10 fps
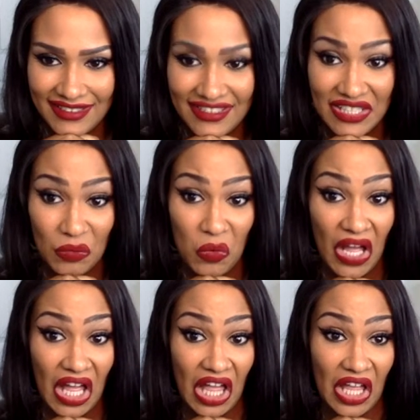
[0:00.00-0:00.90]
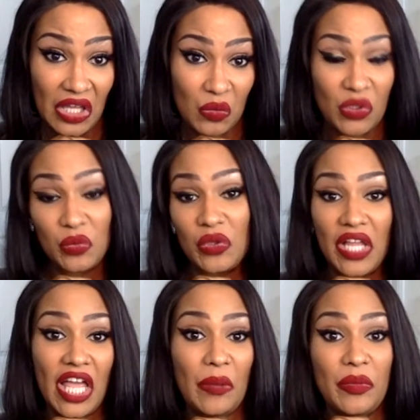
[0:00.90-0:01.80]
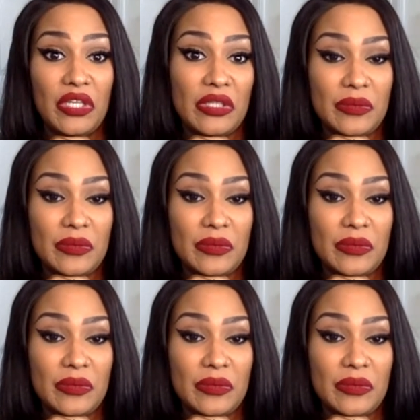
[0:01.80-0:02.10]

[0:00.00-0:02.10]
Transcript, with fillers: She said, why? What will happen?